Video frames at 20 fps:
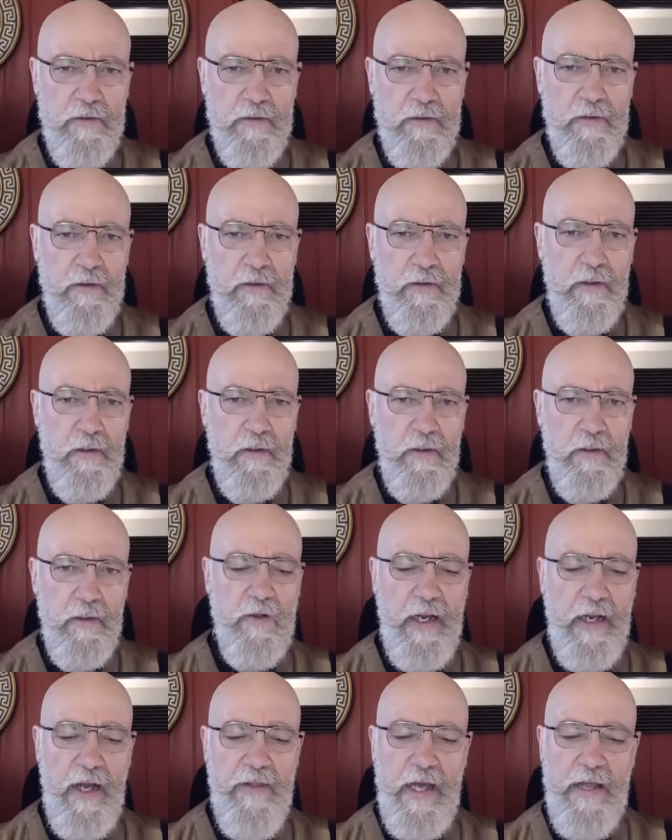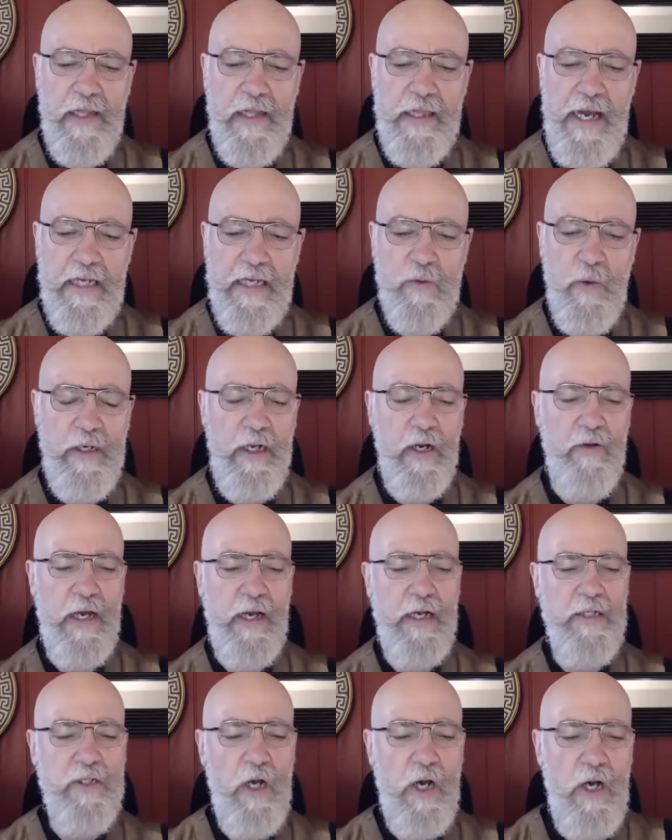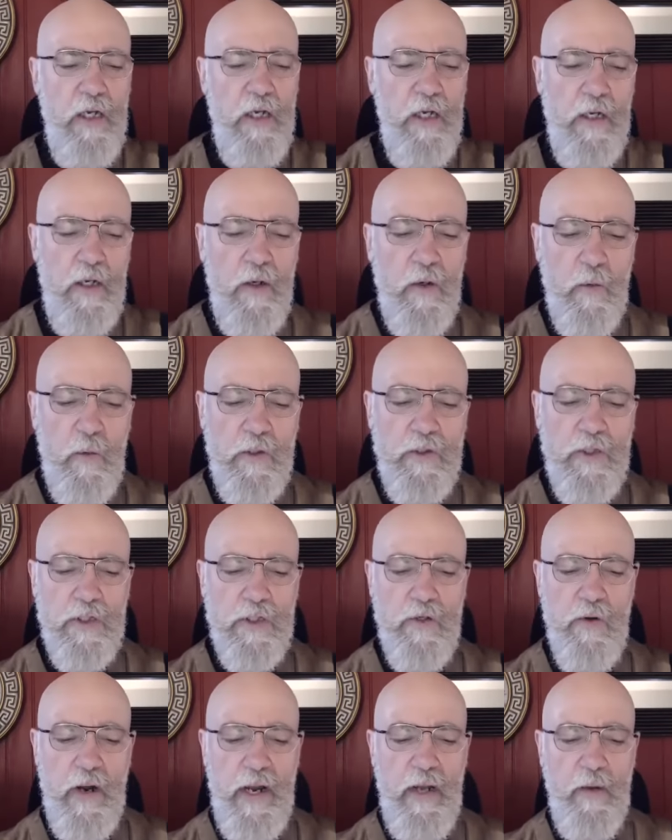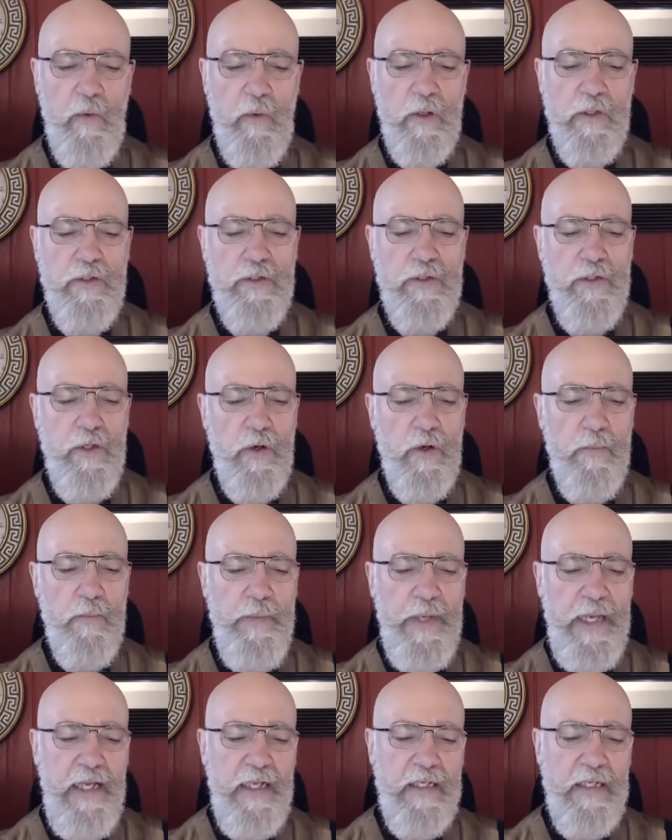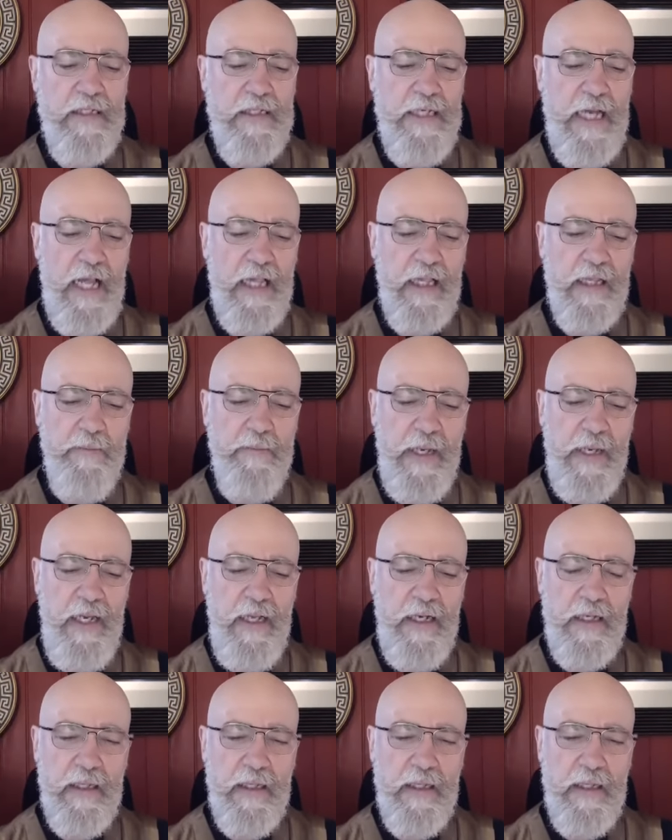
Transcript: And then the last one here that I saw, which is great, was your bean and